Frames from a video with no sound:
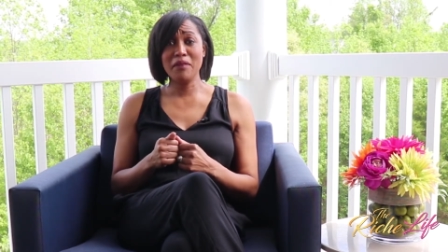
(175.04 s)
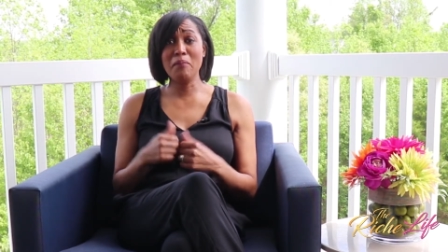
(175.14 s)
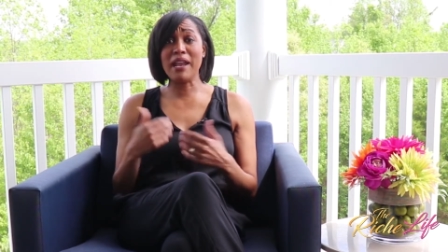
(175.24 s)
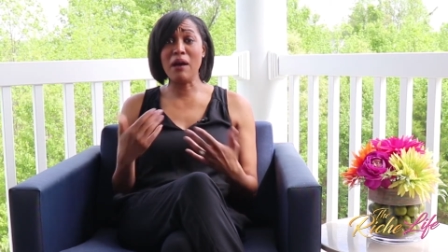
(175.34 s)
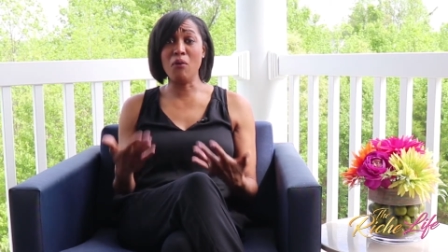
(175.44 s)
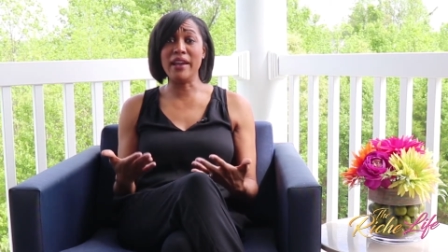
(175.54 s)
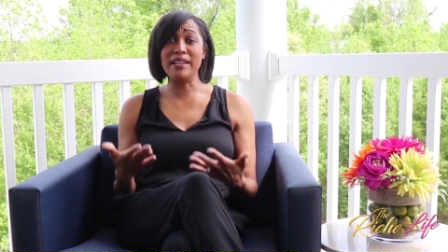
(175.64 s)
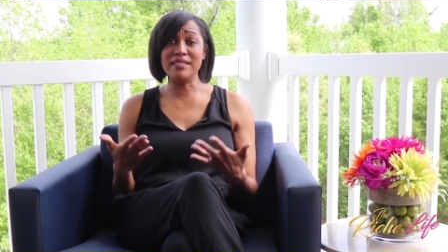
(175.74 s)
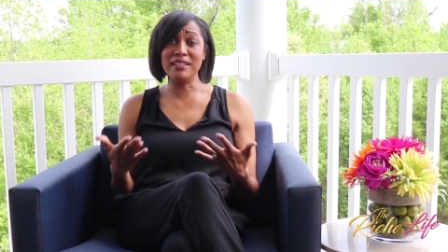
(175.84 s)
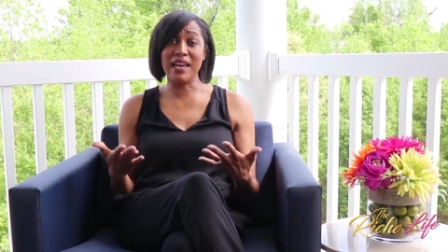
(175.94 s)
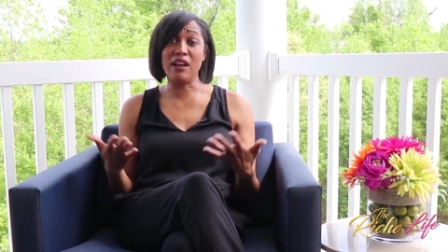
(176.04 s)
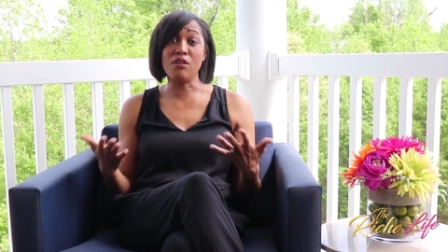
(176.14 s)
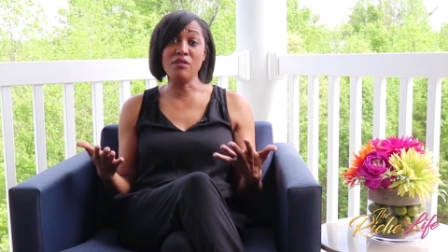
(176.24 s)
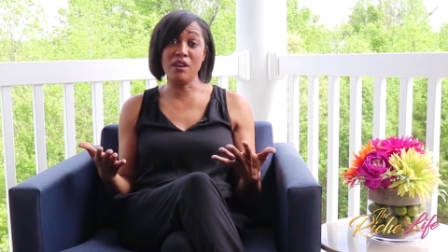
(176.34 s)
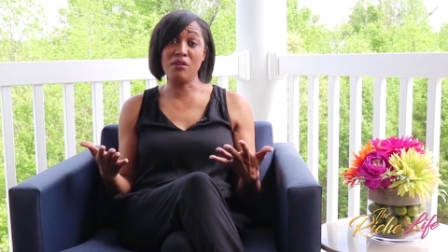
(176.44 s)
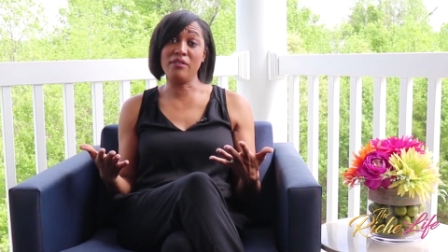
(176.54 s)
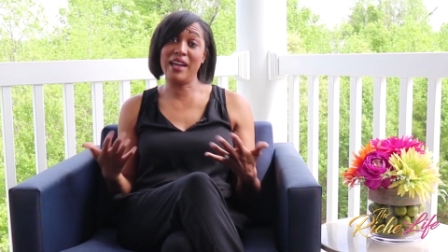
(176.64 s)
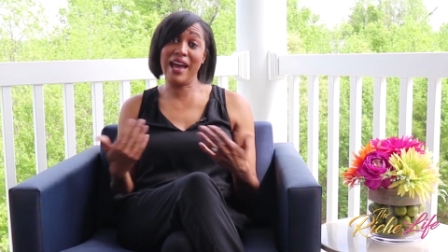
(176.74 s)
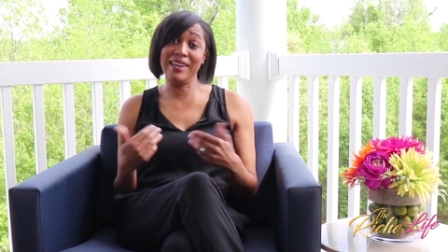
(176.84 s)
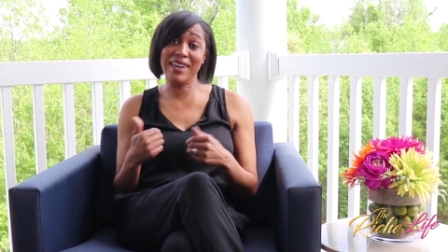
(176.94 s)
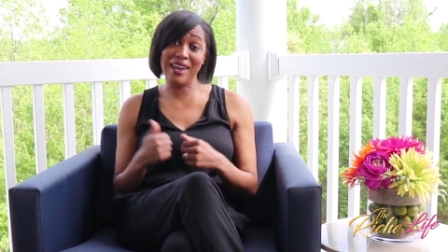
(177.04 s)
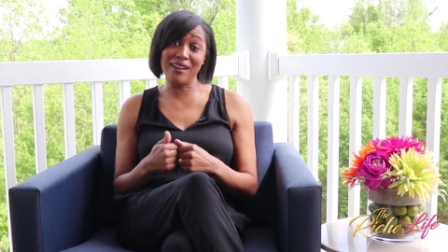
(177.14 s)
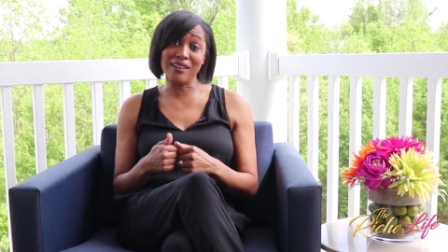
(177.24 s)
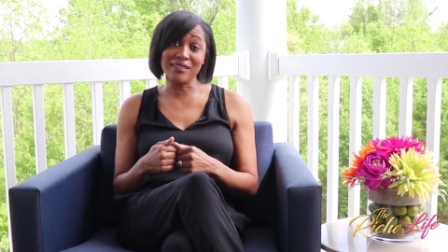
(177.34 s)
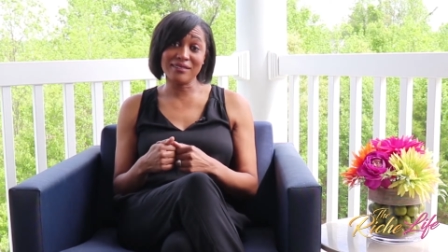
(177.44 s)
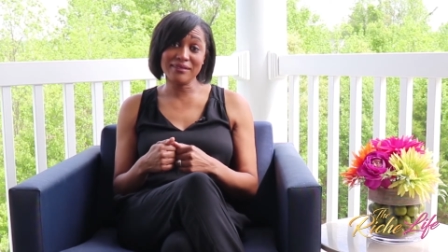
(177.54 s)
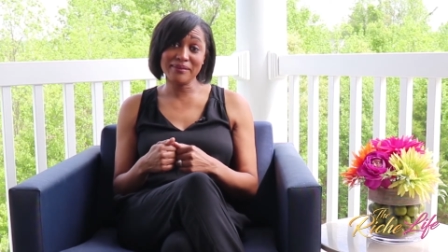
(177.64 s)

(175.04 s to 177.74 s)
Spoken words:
But I wanted to let her know that I care.